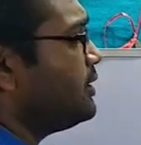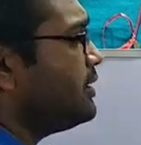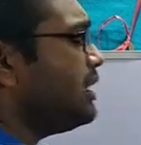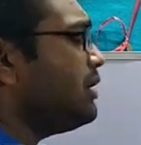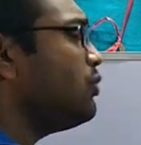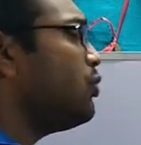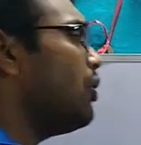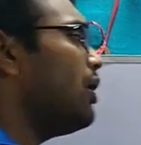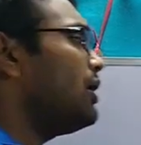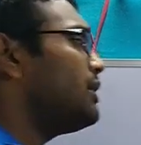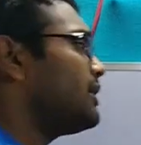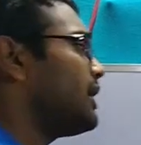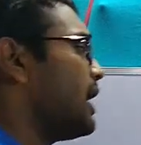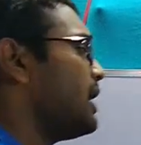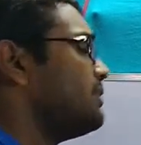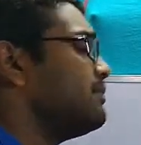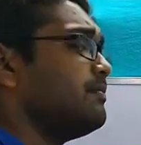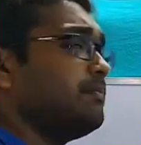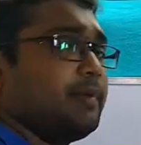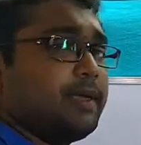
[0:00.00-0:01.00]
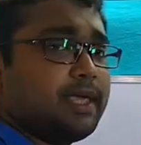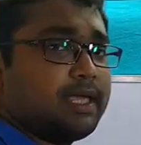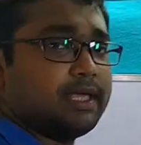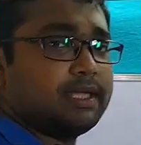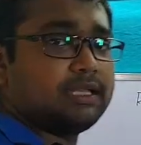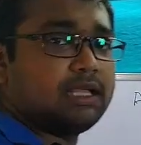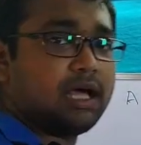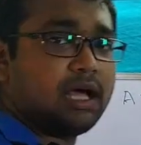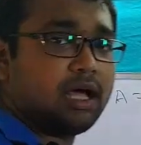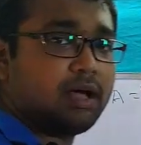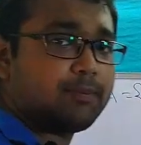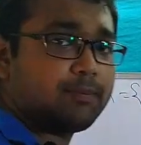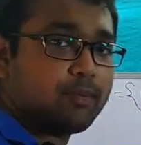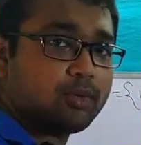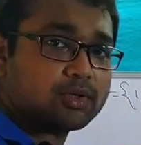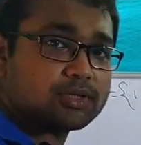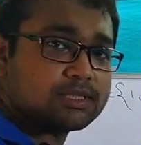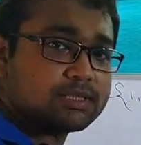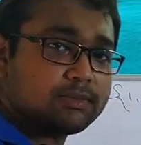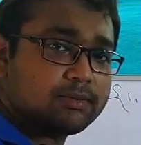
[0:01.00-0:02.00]
then what can be the
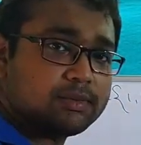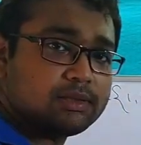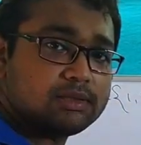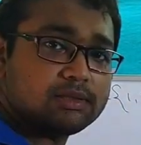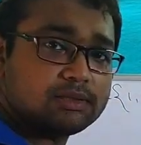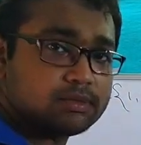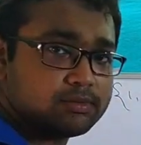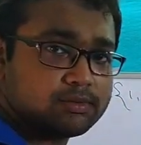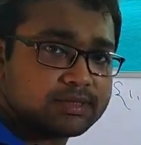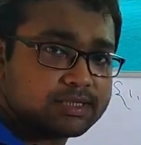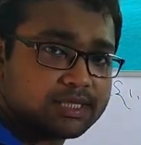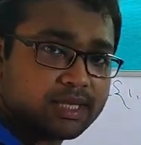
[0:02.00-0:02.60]
possible